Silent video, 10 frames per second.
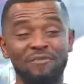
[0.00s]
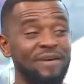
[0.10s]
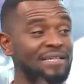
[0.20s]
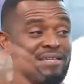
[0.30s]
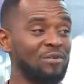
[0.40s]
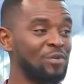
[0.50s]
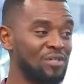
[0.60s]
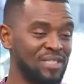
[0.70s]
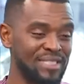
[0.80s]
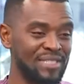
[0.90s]
In fact, in the
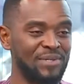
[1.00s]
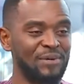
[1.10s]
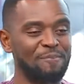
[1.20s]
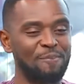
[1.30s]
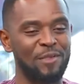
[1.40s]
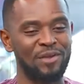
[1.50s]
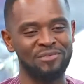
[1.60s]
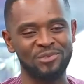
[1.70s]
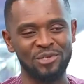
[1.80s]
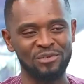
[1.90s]
world in general, you
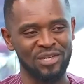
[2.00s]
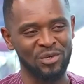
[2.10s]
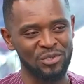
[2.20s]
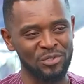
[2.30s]
have to go with a condom.